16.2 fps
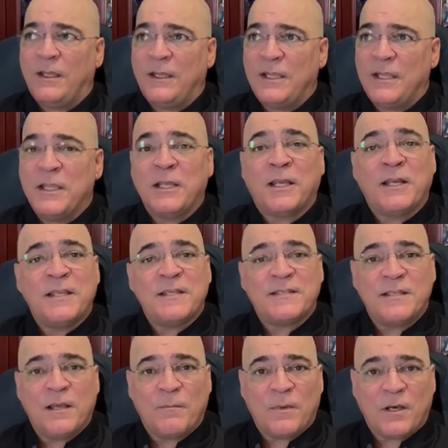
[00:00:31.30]
increase
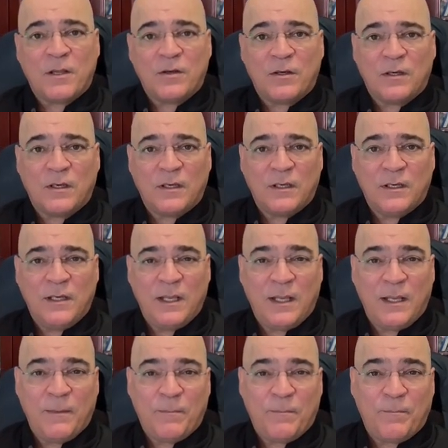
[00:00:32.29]

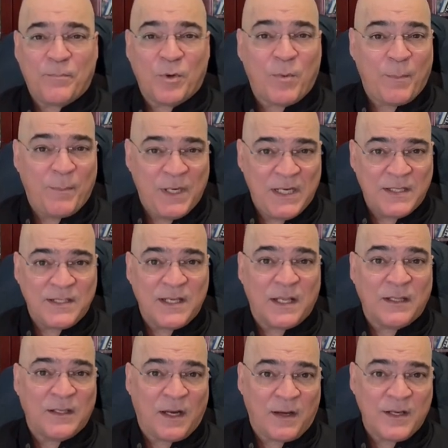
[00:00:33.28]
the probability
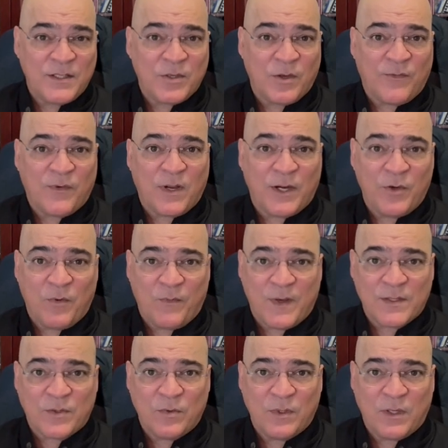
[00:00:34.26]
and the risk of
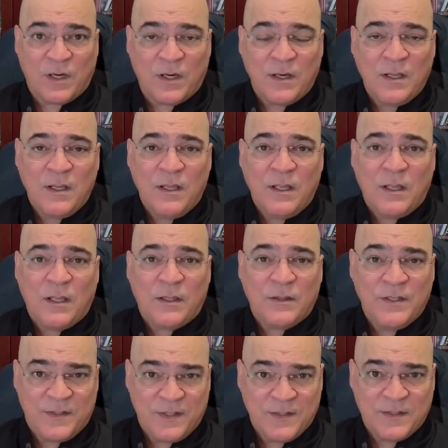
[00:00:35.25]
cardiovascular
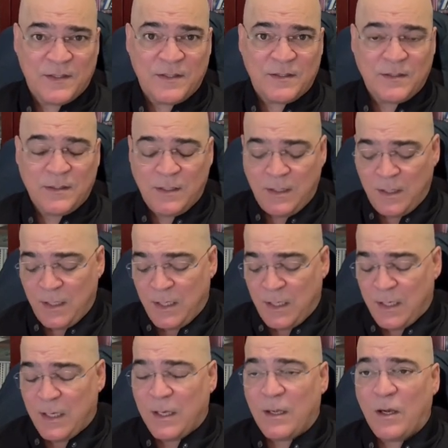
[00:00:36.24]
diseases,
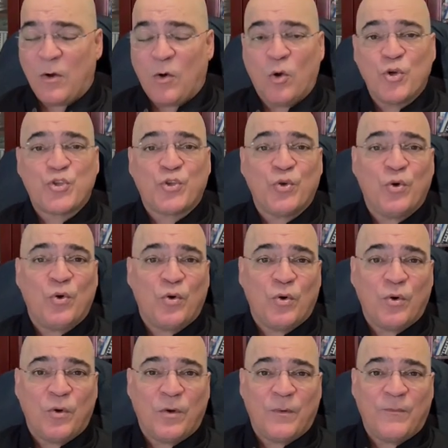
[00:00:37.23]
also
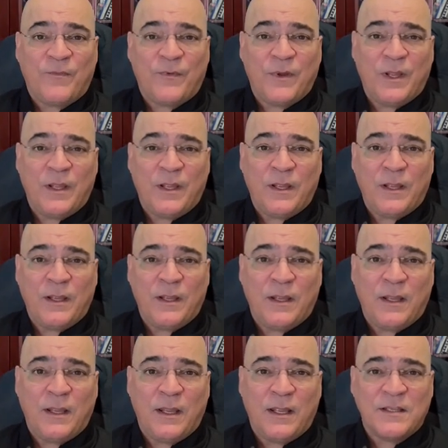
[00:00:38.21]

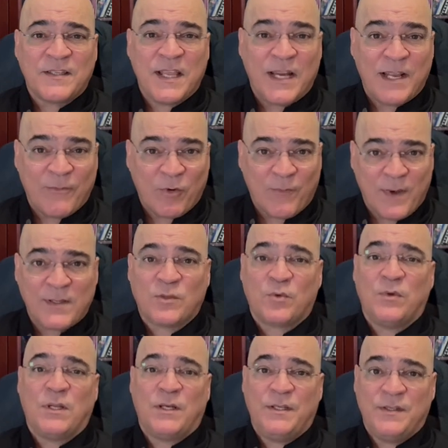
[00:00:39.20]

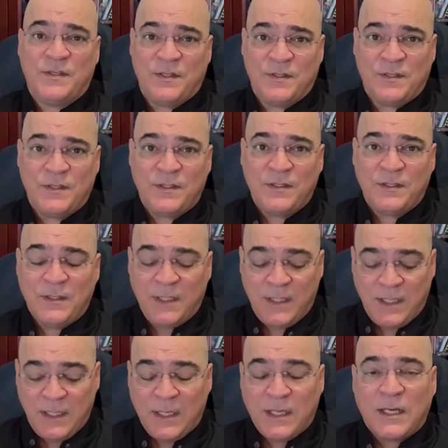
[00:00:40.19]
cerebrovascular diseases,
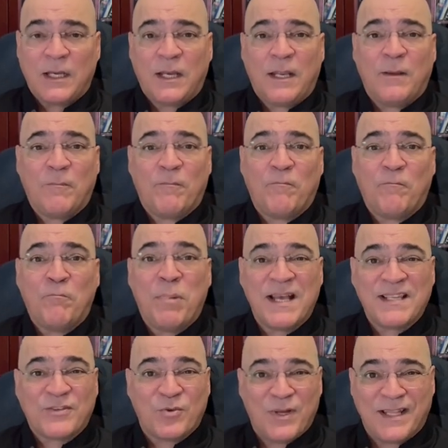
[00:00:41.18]

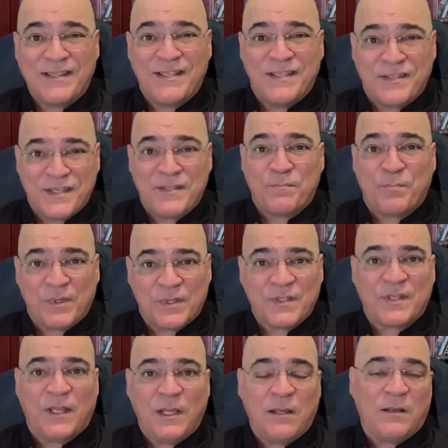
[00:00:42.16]
vascular disease per
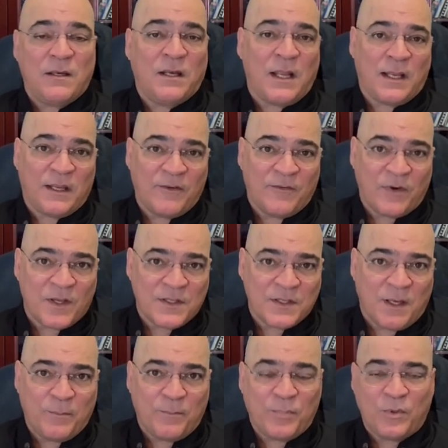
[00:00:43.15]
se, like for
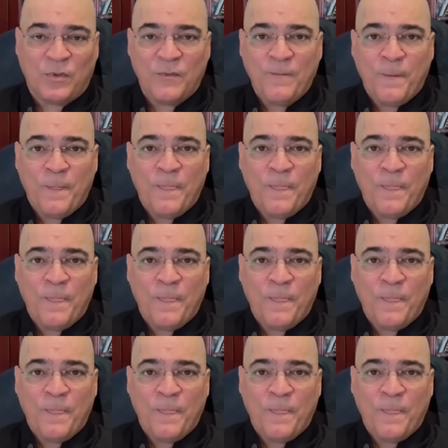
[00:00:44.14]
example,